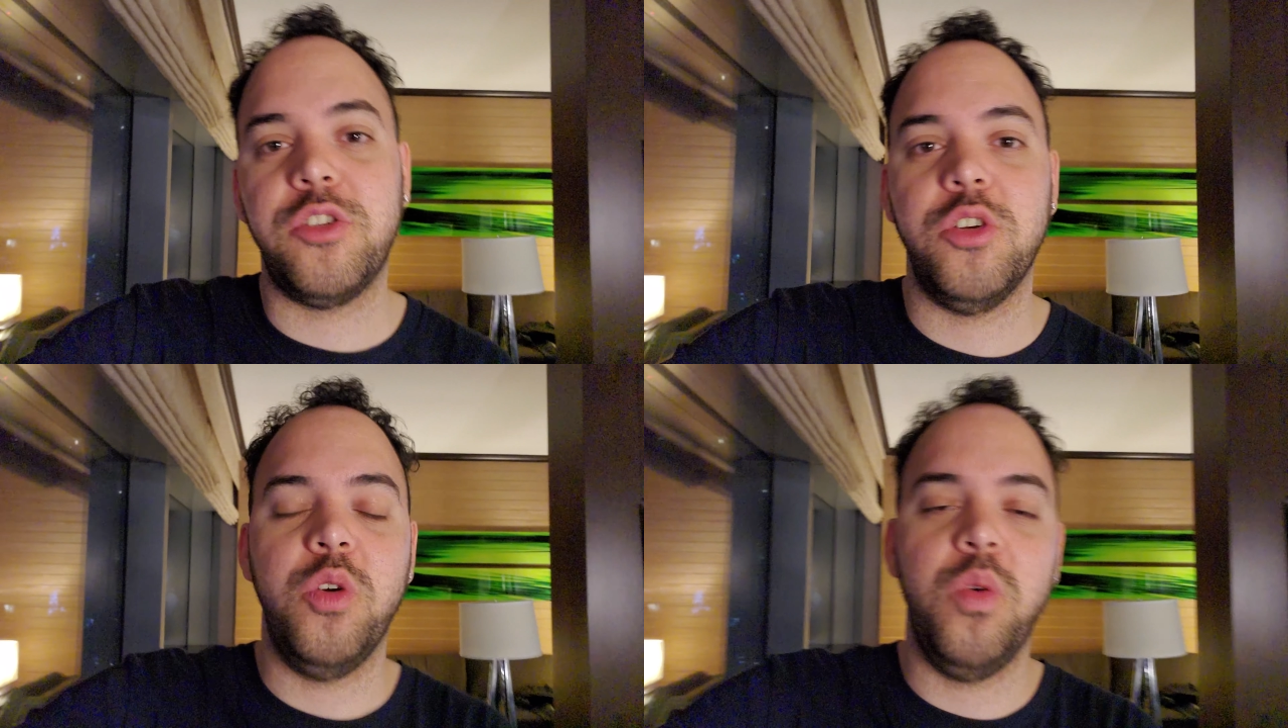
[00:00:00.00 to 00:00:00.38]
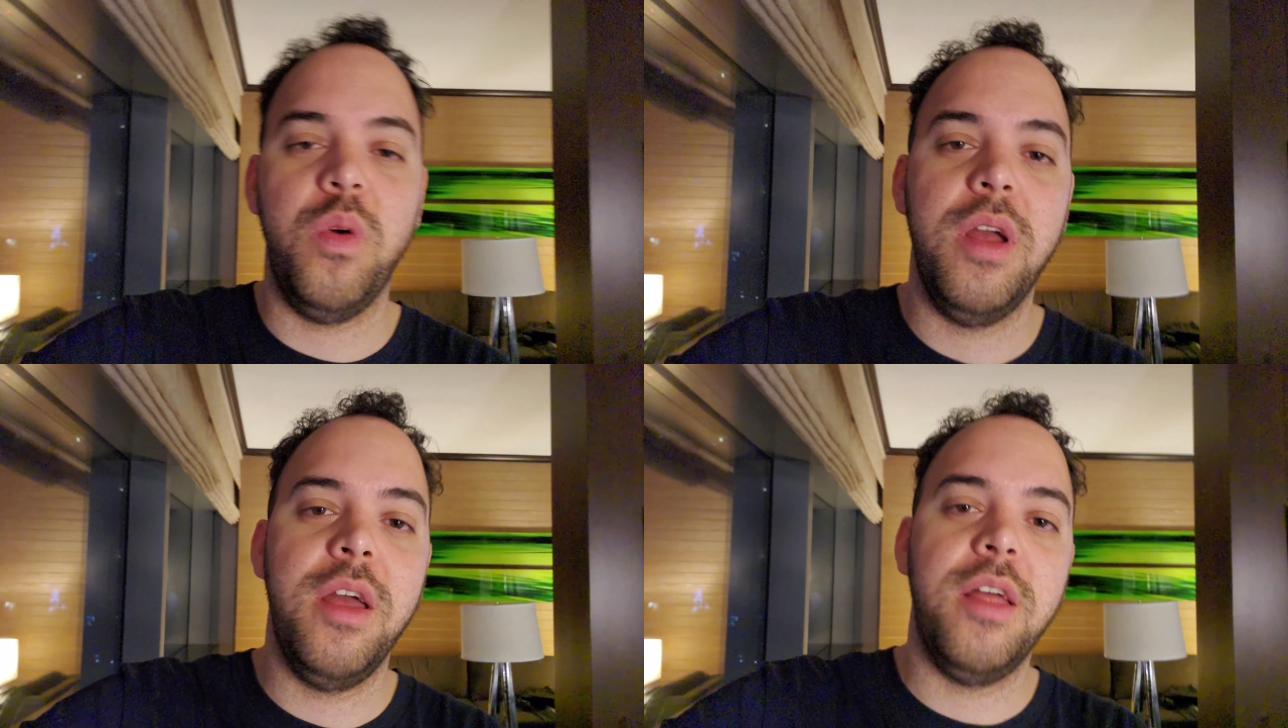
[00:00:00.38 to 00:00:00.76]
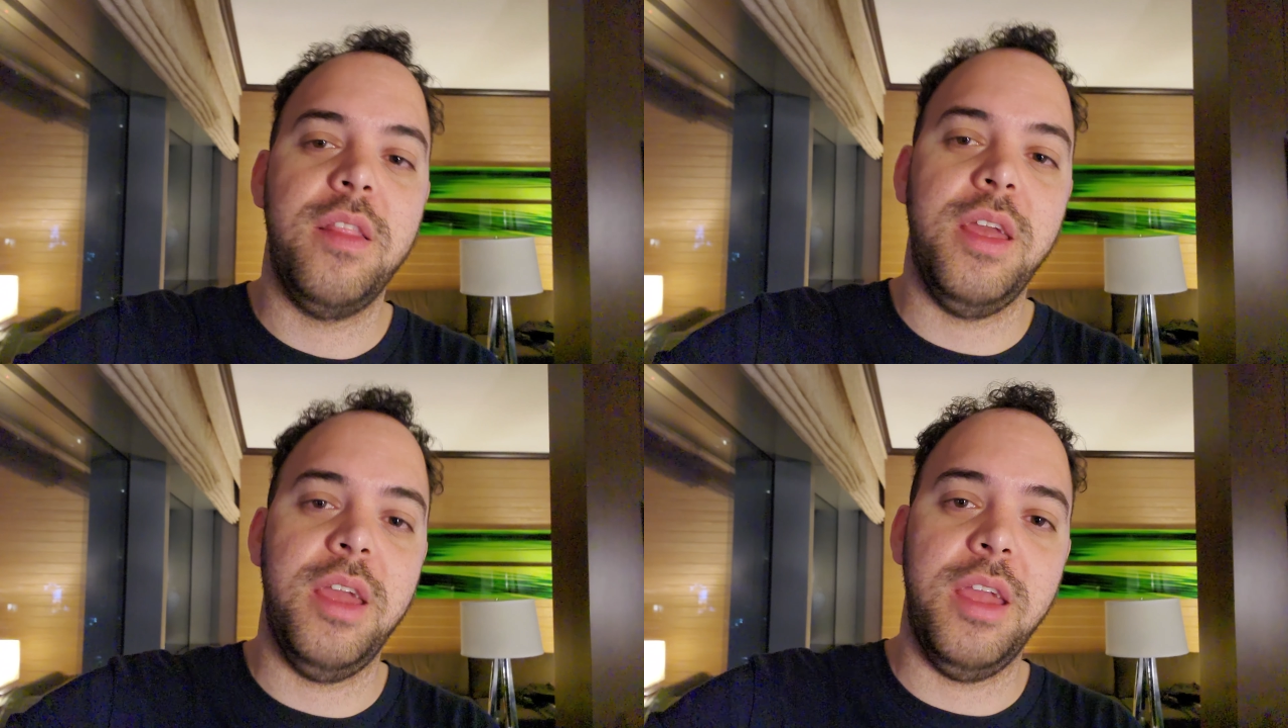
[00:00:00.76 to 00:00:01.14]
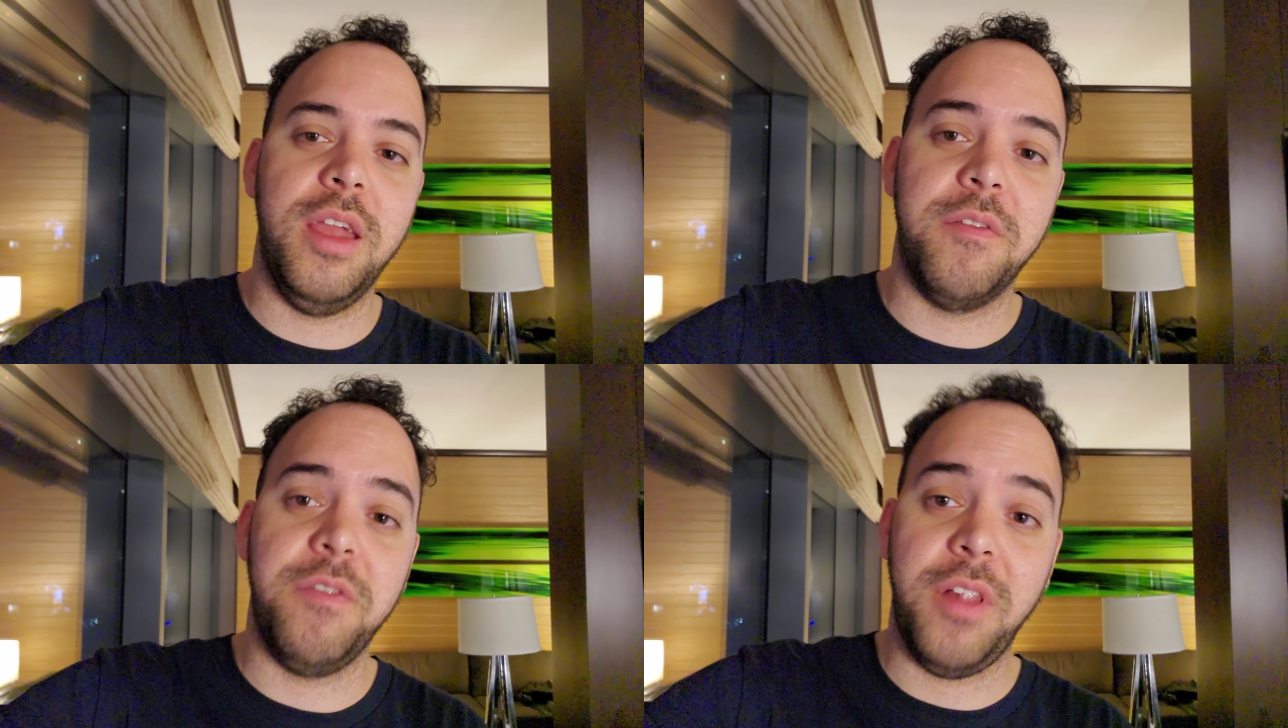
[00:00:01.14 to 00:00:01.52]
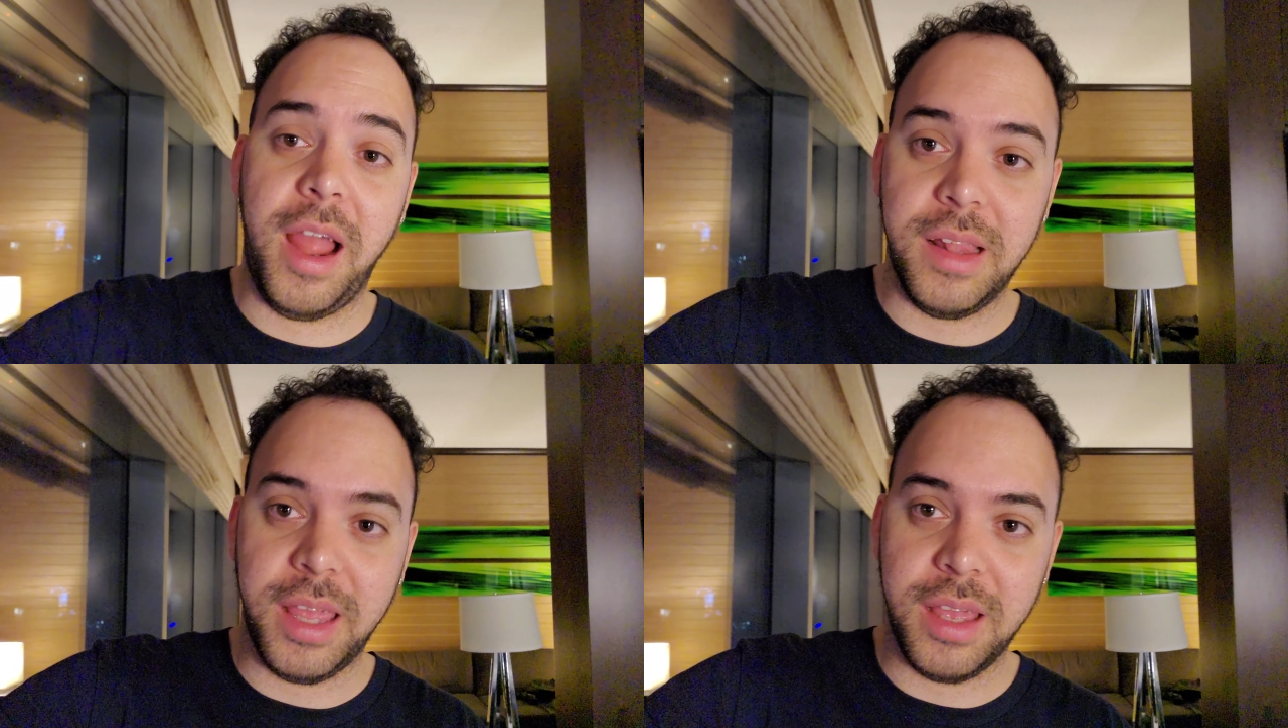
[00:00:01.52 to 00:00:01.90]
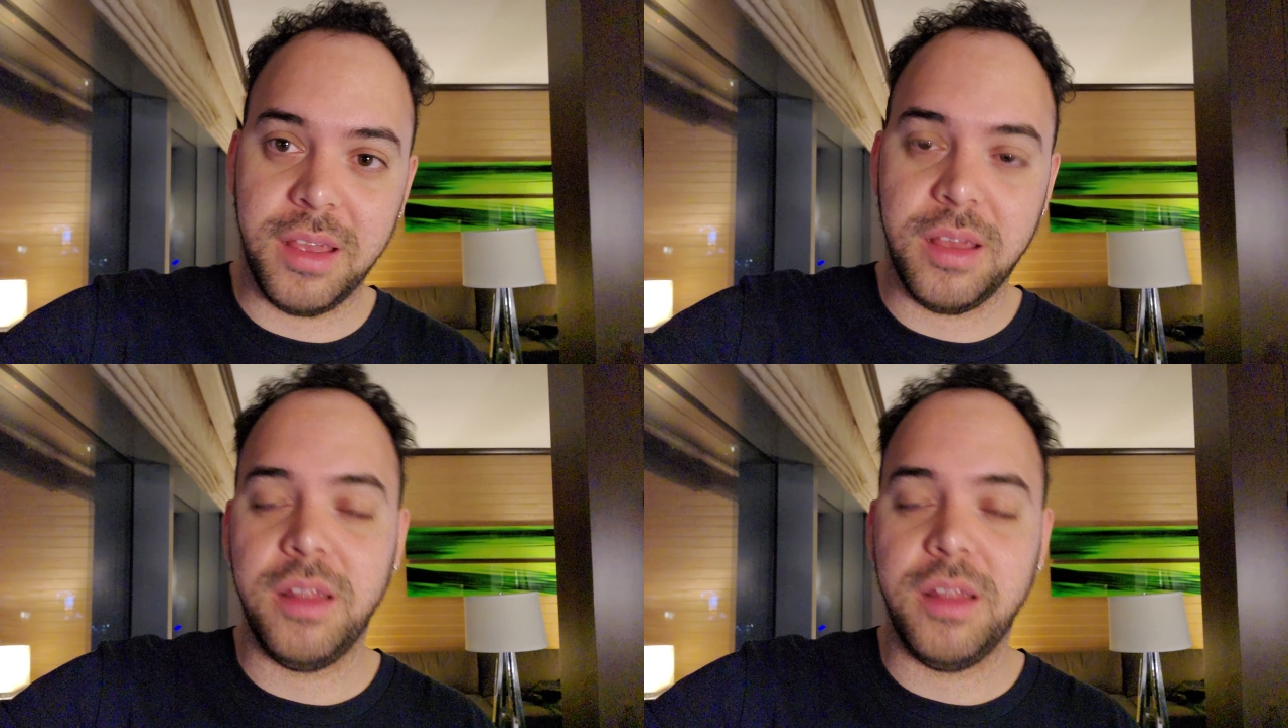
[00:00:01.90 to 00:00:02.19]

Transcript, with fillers: to the FlyLinq.